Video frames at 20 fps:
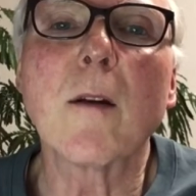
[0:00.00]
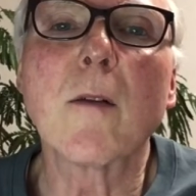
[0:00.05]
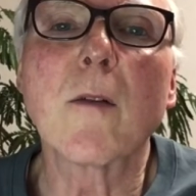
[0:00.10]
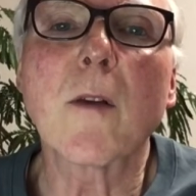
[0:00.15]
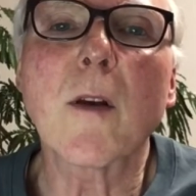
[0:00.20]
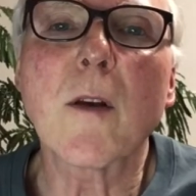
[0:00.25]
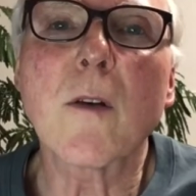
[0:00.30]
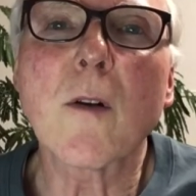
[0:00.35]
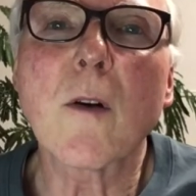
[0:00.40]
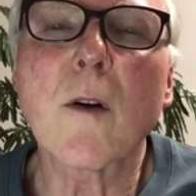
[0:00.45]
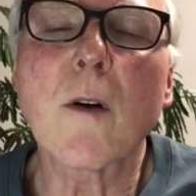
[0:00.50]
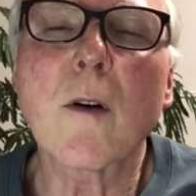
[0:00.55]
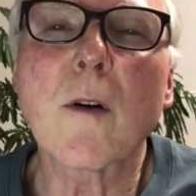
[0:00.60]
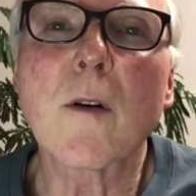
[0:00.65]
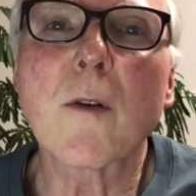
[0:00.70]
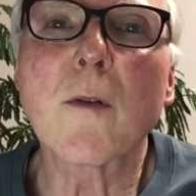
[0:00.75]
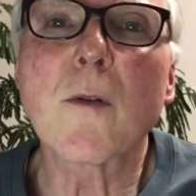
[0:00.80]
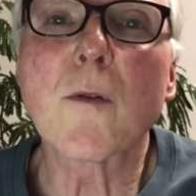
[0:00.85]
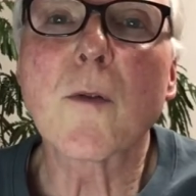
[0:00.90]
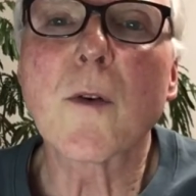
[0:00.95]
Saison
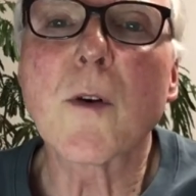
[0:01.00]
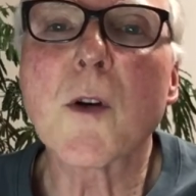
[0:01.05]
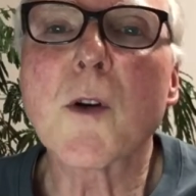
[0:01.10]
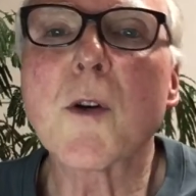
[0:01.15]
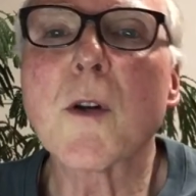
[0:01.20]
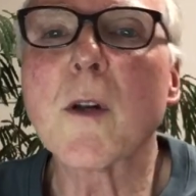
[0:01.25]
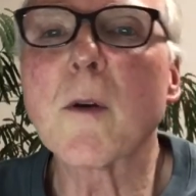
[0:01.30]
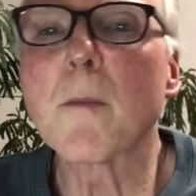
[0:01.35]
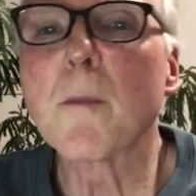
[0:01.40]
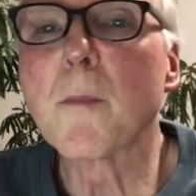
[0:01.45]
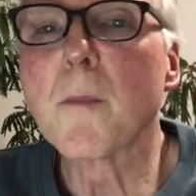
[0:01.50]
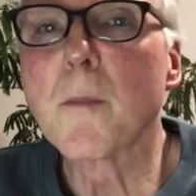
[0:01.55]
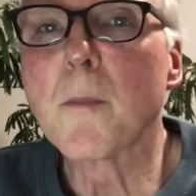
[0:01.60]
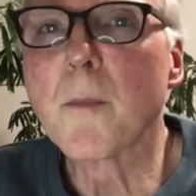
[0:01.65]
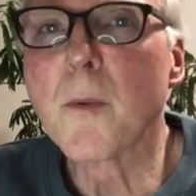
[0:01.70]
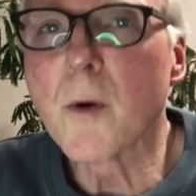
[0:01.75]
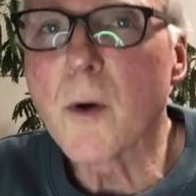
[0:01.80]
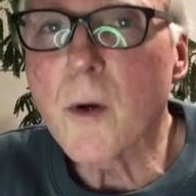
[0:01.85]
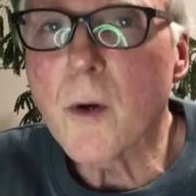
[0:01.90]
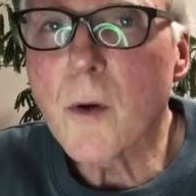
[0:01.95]
is traditionally
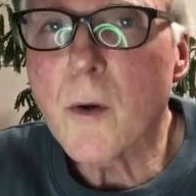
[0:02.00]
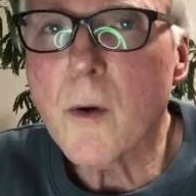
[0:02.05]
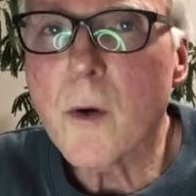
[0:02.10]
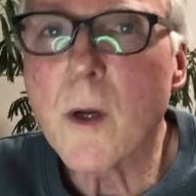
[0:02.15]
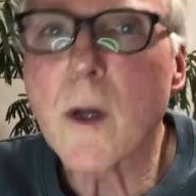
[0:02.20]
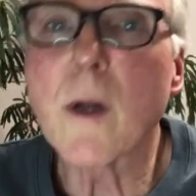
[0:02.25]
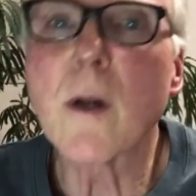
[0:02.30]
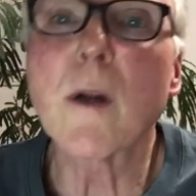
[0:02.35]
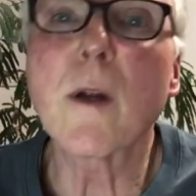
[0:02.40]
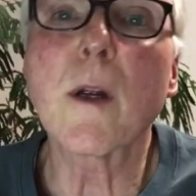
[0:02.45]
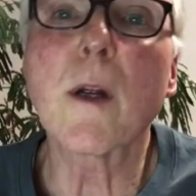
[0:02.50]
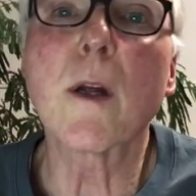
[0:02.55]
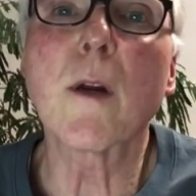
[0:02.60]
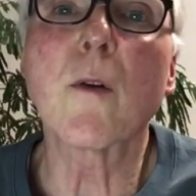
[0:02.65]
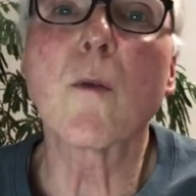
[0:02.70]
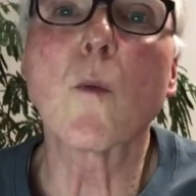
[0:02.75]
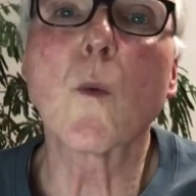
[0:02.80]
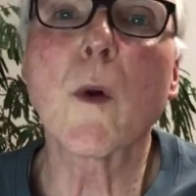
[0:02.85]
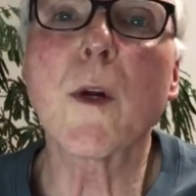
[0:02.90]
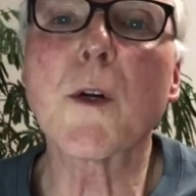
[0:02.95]
brewed
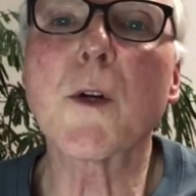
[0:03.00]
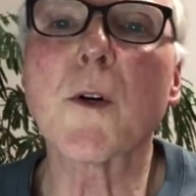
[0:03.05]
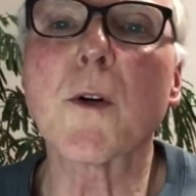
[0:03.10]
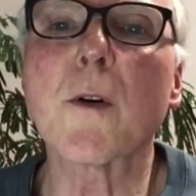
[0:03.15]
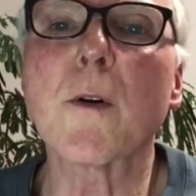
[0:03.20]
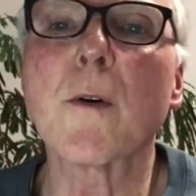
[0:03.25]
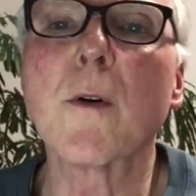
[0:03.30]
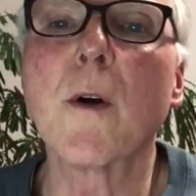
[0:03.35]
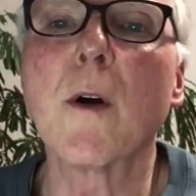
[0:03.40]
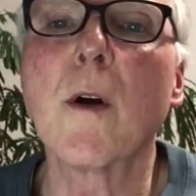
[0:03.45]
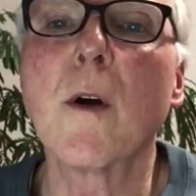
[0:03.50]
in winter